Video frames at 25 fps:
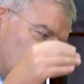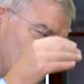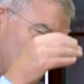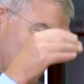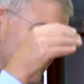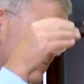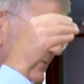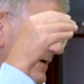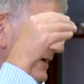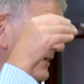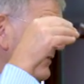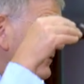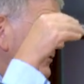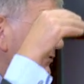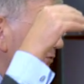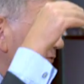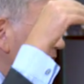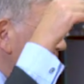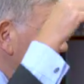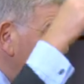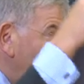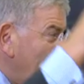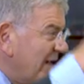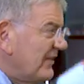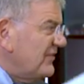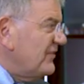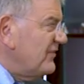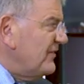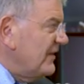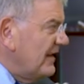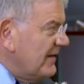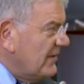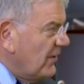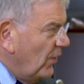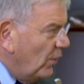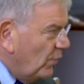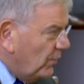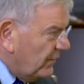time to the west
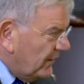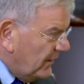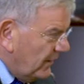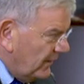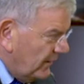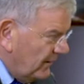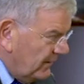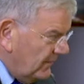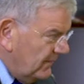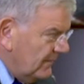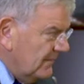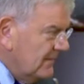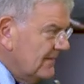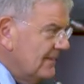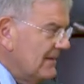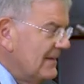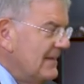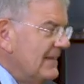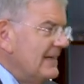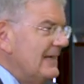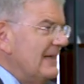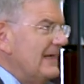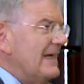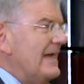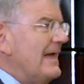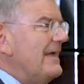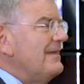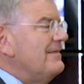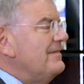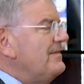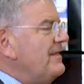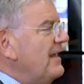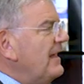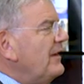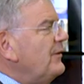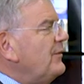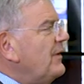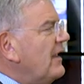in Ogenal, and
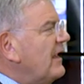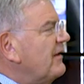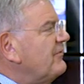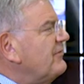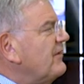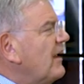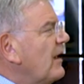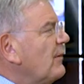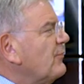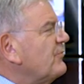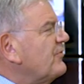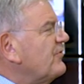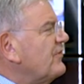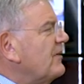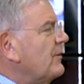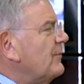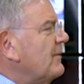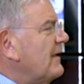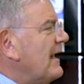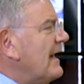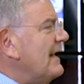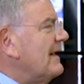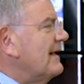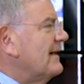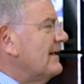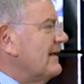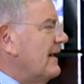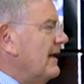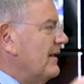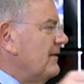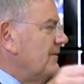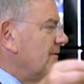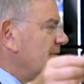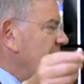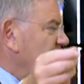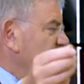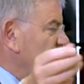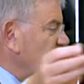there you have Amsterdam Rijnkanaal.
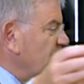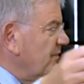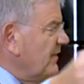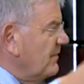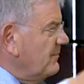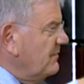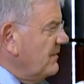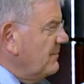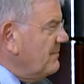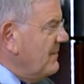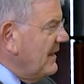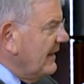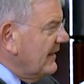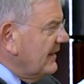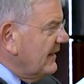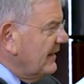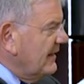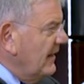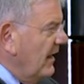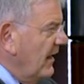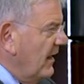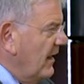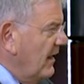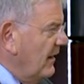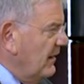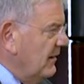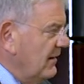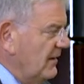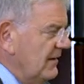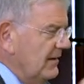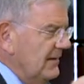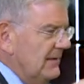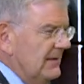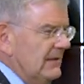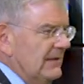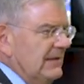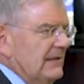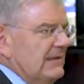You know the big canal.
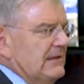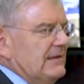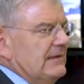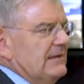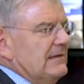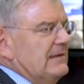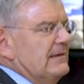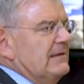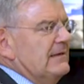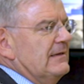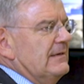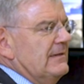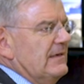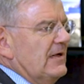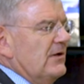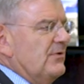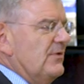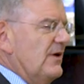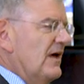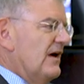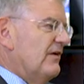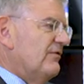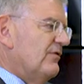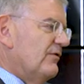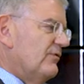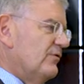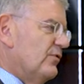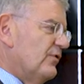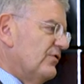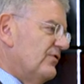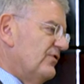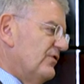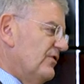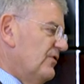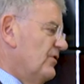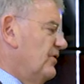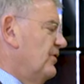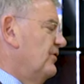Now you have, of
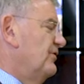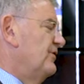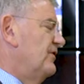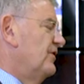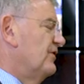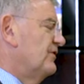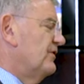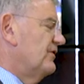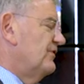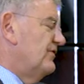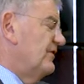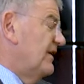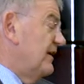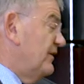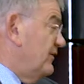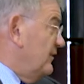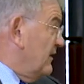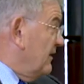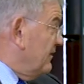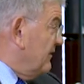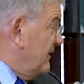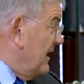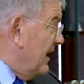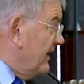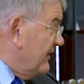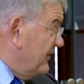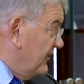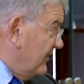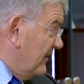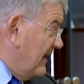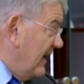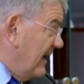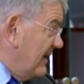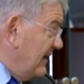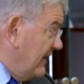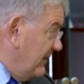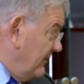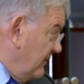course, on the other side you have Leidse
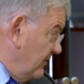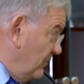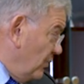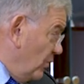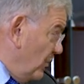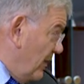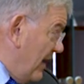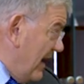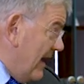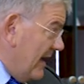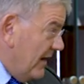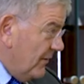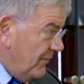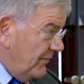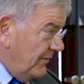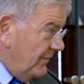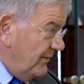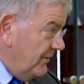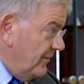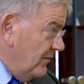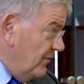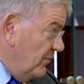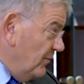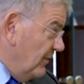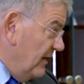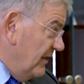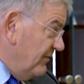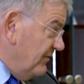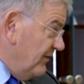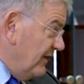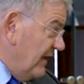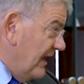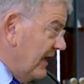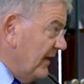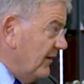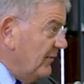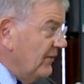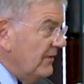Rijn, the new area, the new
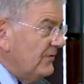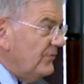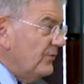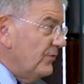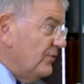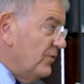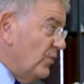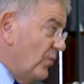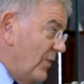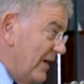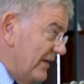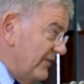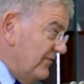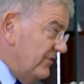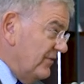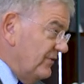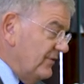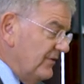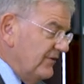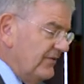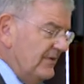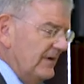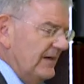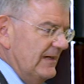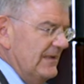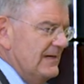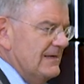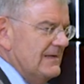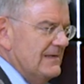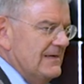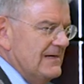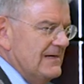living area to the west of the city.